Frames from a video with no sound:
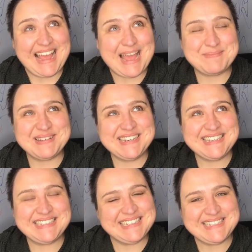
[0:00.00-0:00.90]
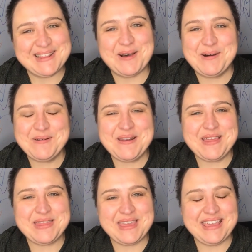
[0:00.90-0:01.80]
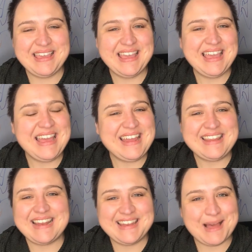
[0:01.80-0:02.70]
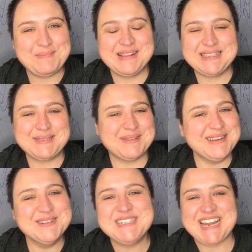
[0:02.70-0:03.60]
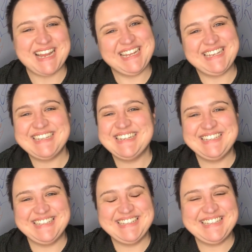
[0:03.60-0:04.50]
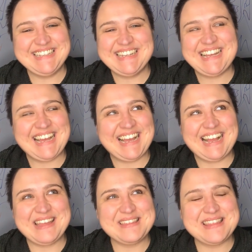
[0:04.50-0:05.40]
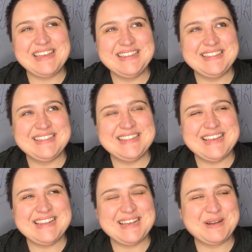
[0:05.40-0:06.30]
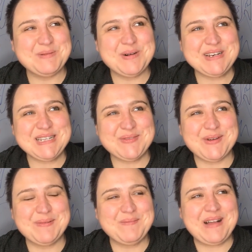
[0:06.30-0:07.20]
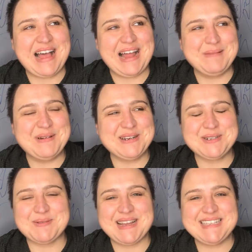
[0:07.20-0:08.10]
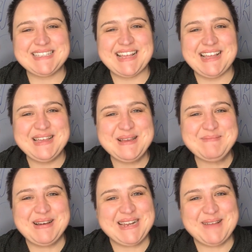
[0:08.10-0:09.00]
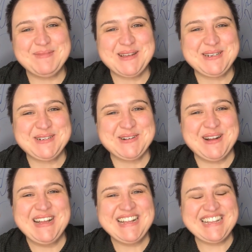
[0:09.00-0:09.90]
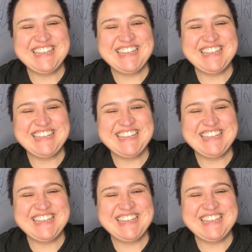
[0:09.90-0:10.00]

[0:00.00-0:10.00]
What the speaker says: is the only thing that doubles when you share it. I think the quote is from Albert Schweitzer, but I'm not sure.